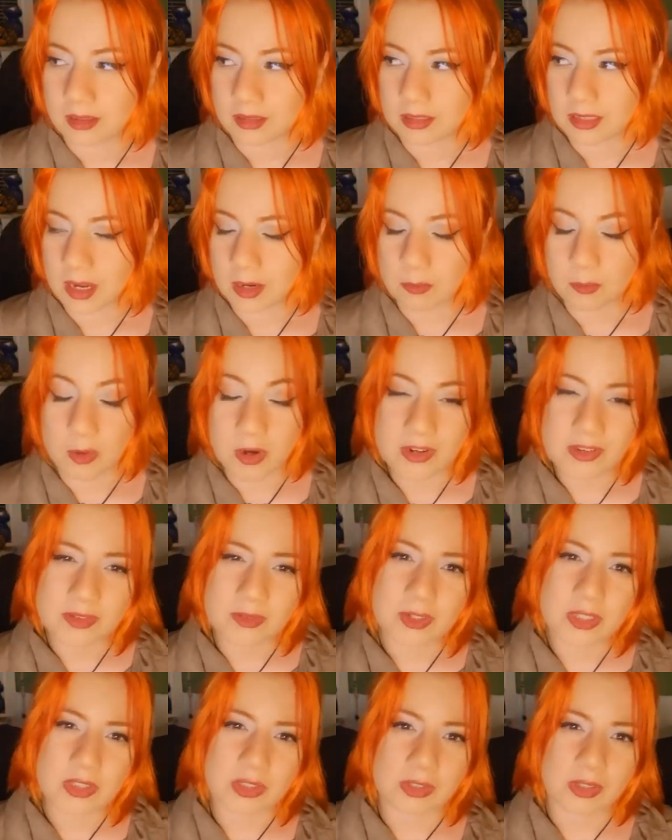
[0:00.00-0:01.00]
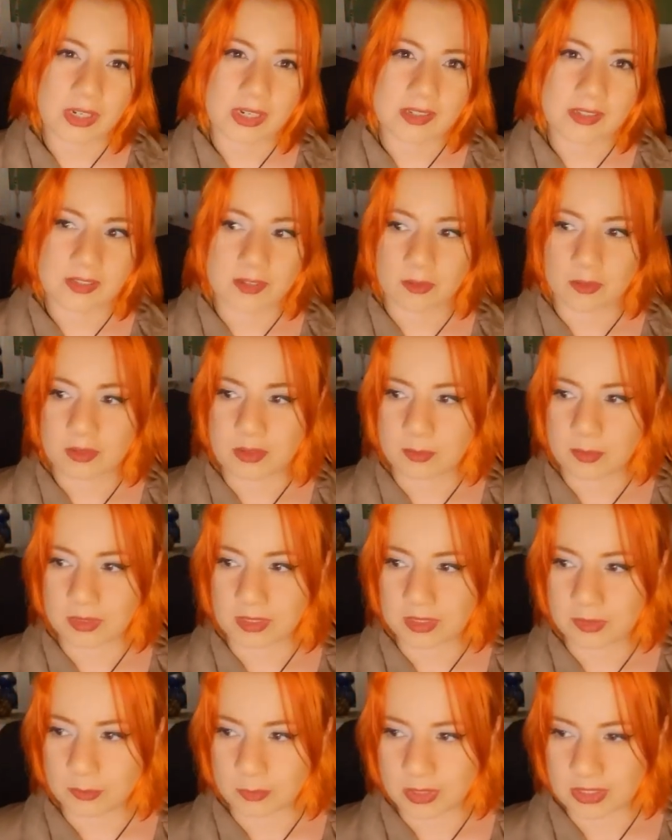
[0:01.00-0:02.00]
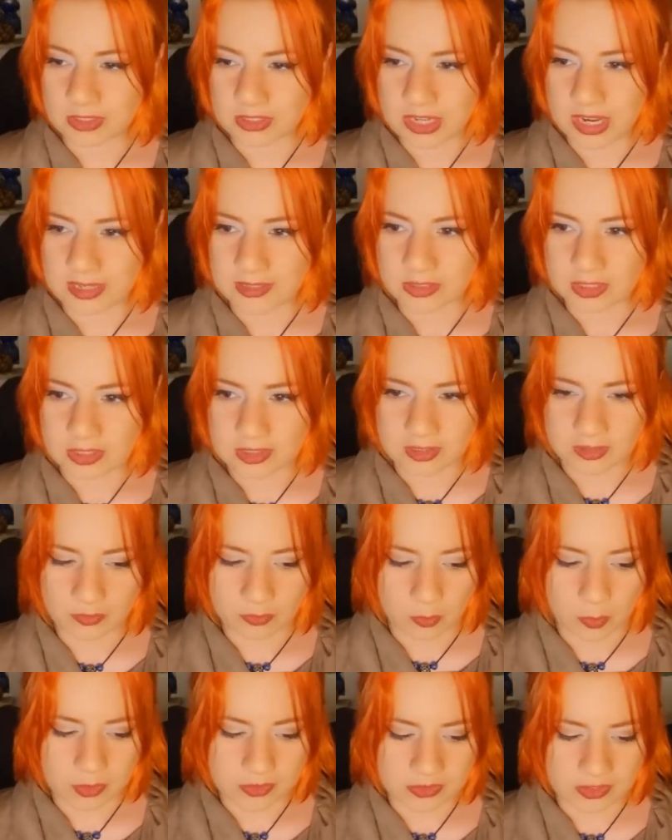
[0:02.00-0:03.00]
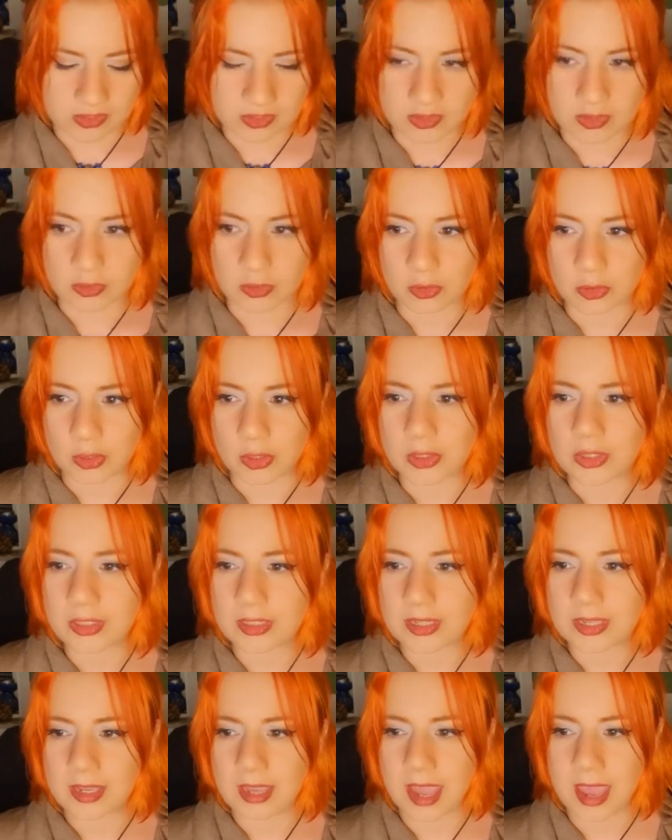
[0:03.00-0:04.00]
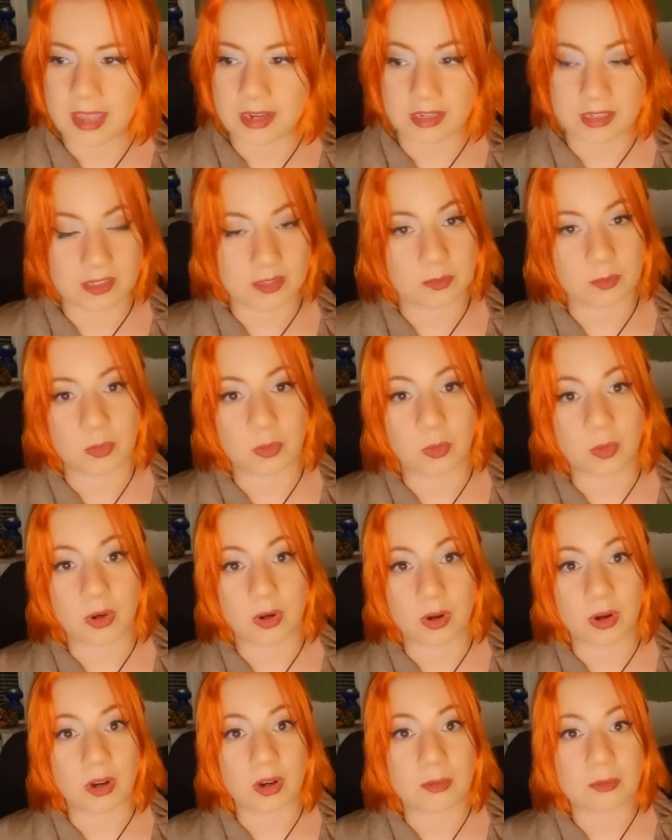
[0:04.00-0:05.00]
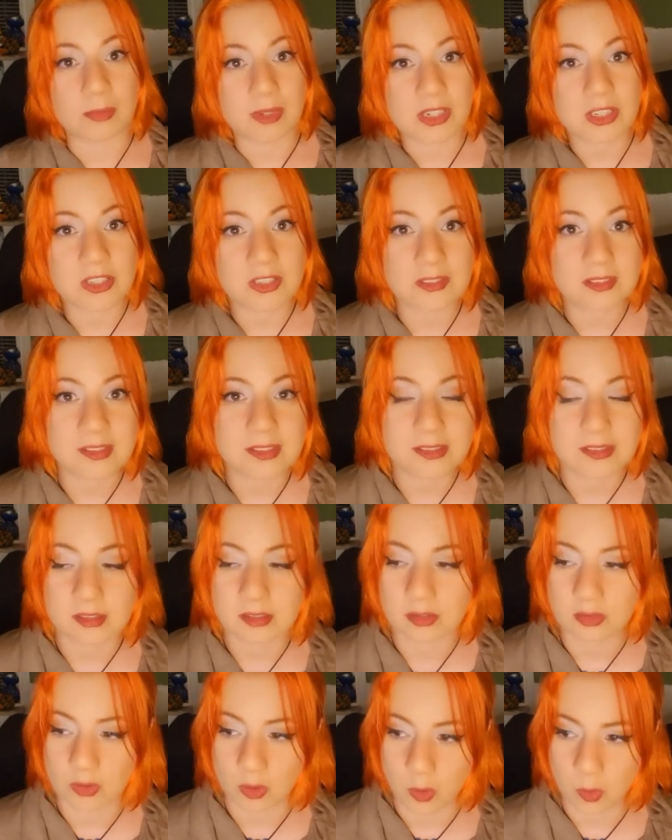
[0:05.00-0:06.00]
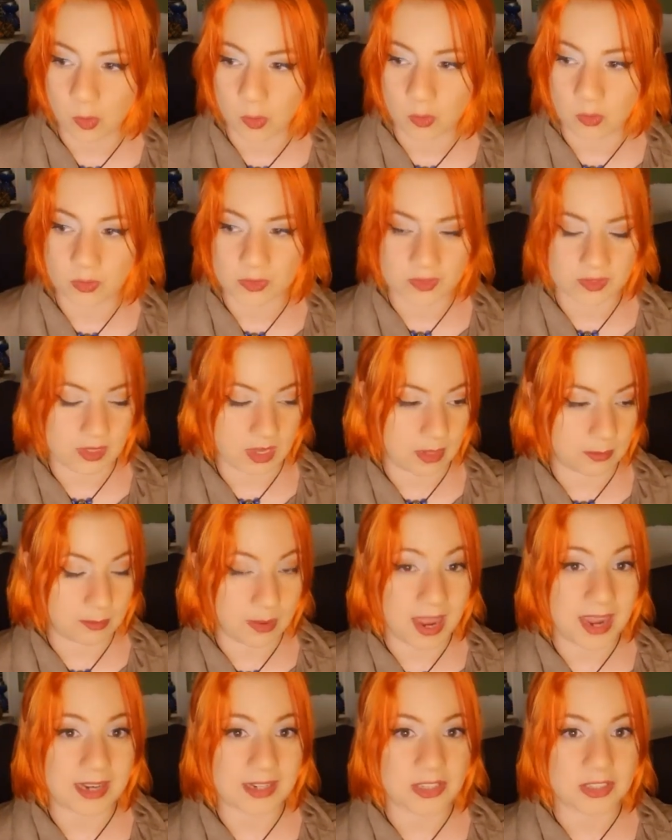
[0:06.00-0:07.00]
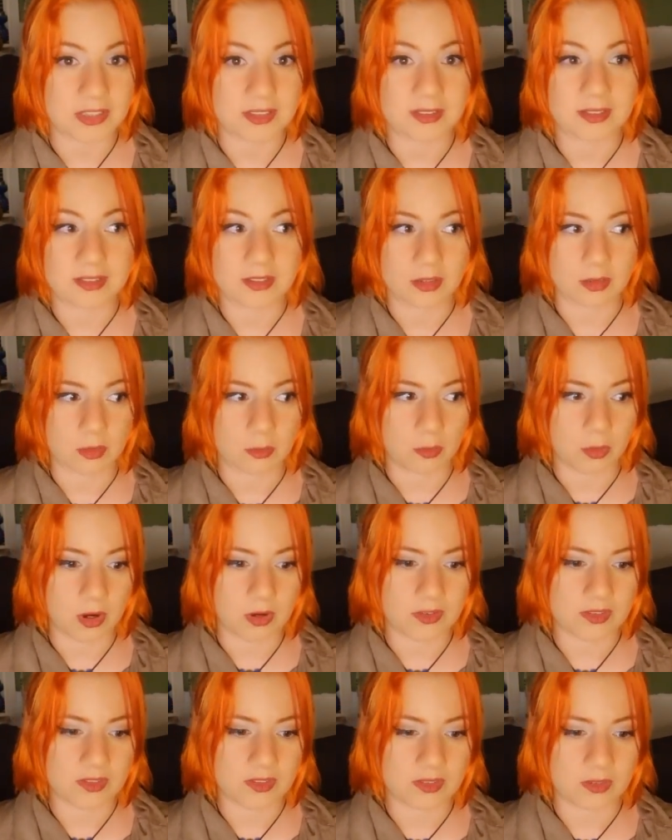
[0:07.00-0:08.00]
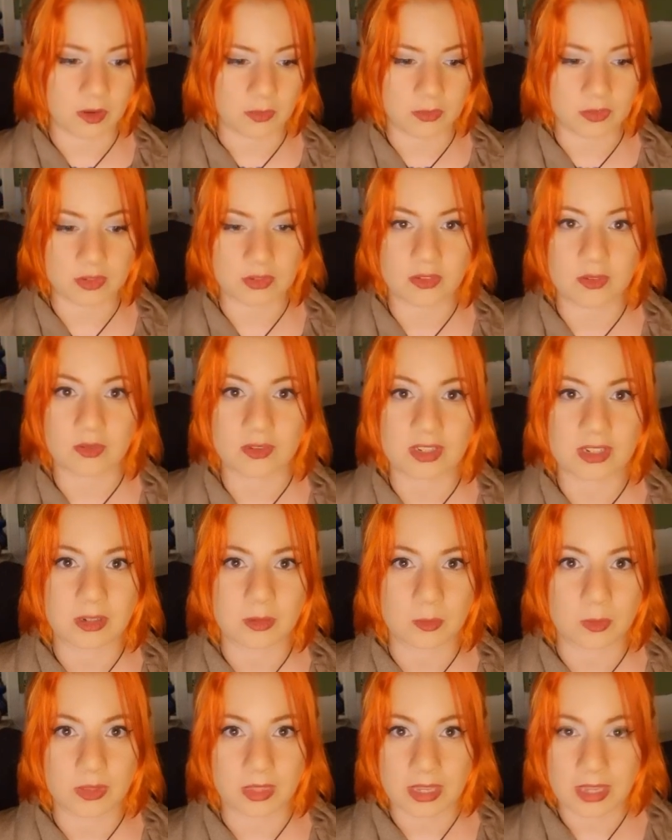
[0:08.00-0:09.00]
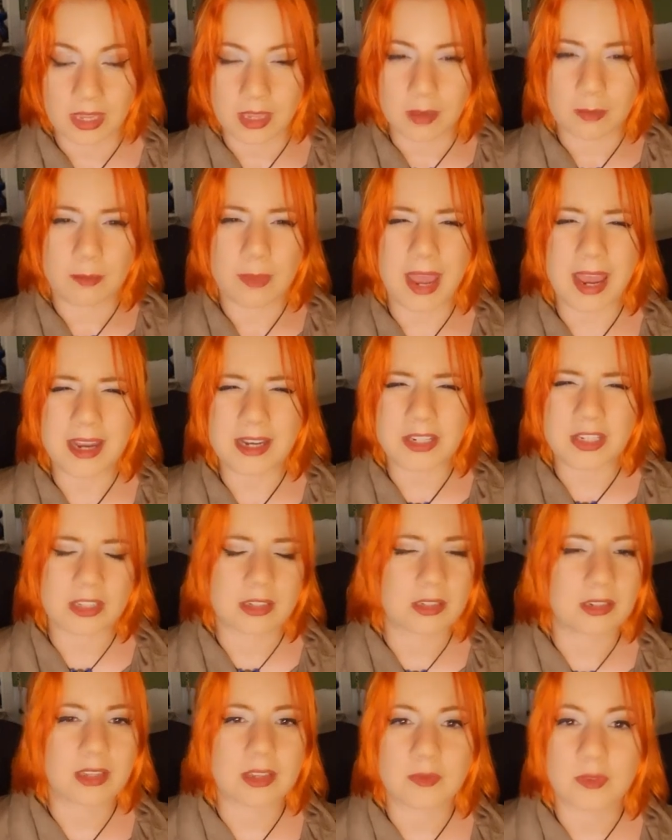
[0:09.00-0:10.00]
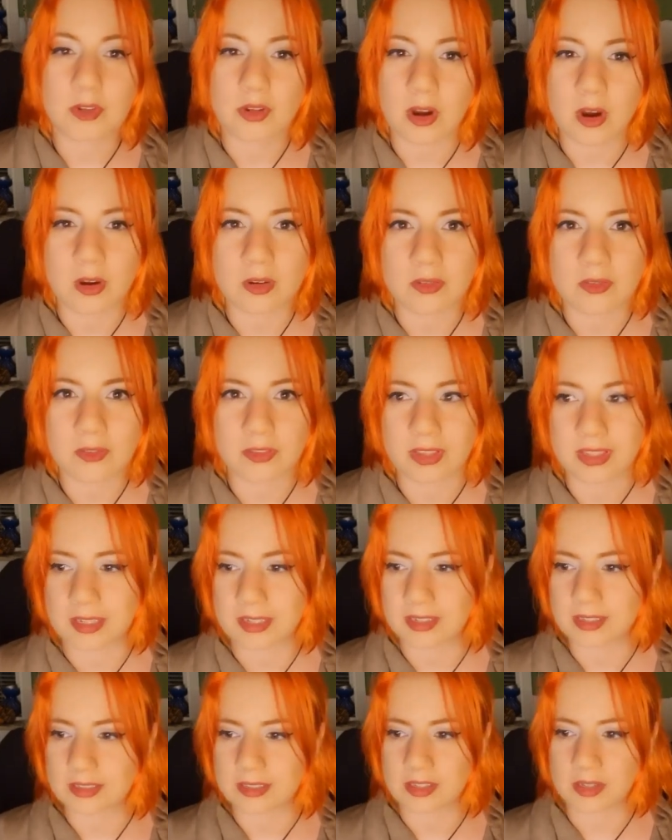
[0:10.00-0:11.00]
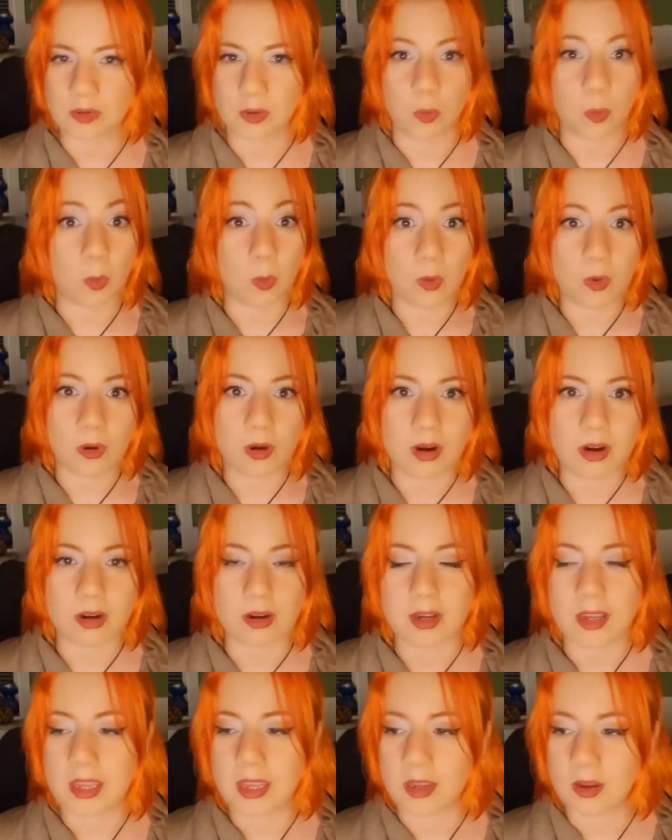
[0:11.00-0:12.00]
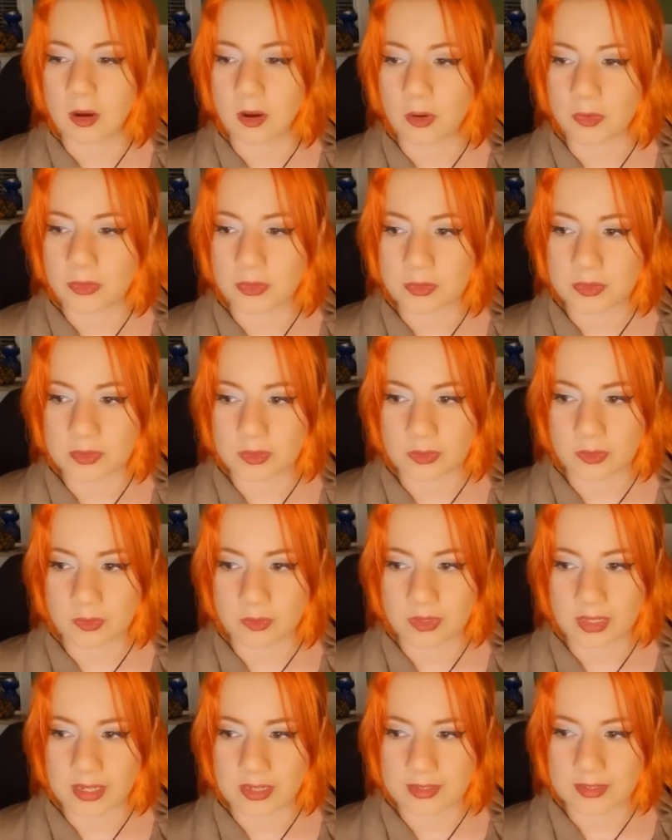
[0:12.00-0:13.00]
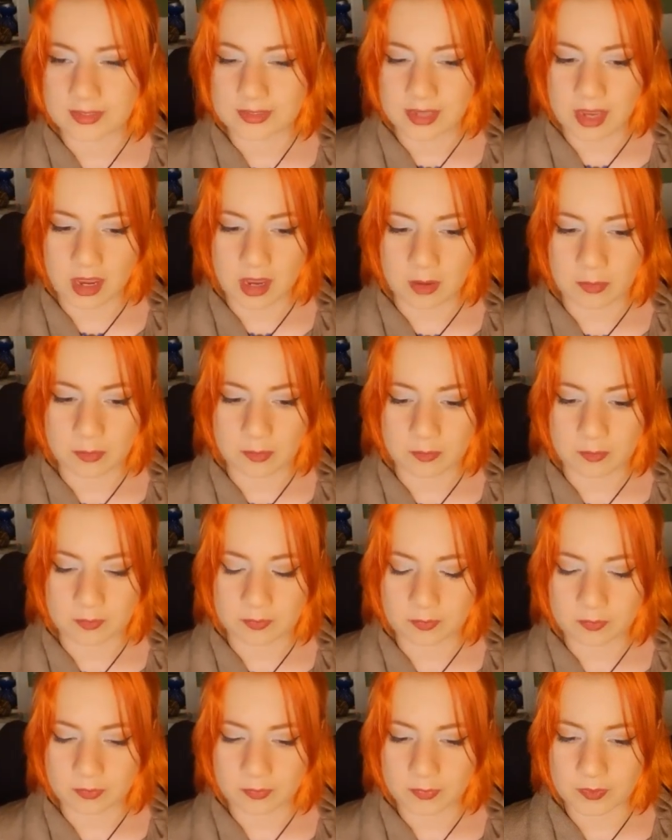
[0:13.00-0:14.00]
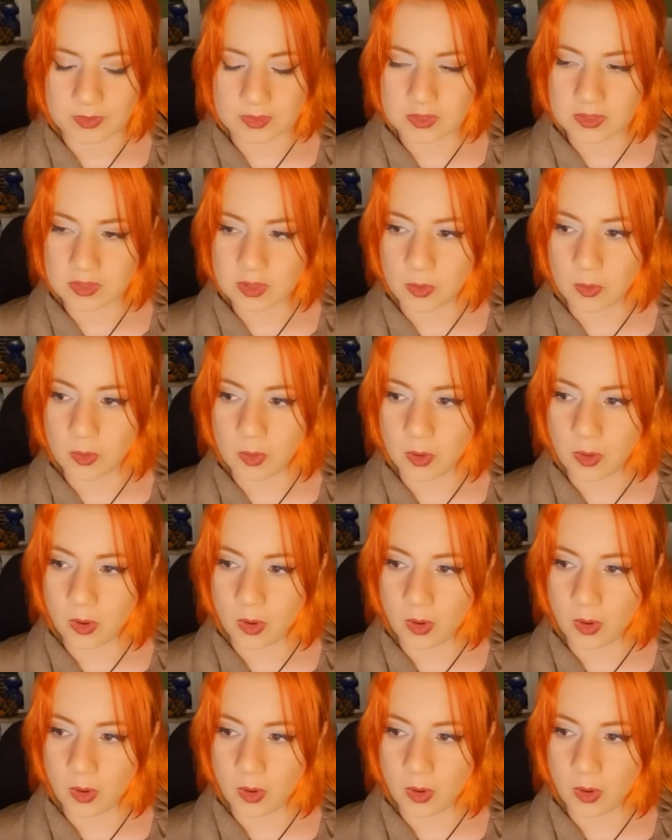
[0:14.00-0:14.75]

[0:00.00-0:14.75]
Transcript: Now, Mars retrograde is going to bring challenges that force us to look and explore our ambitions, goals, and passions. You know, Mars is often associated with passion and even conflict, you know, war, all those sort of things. Um, so,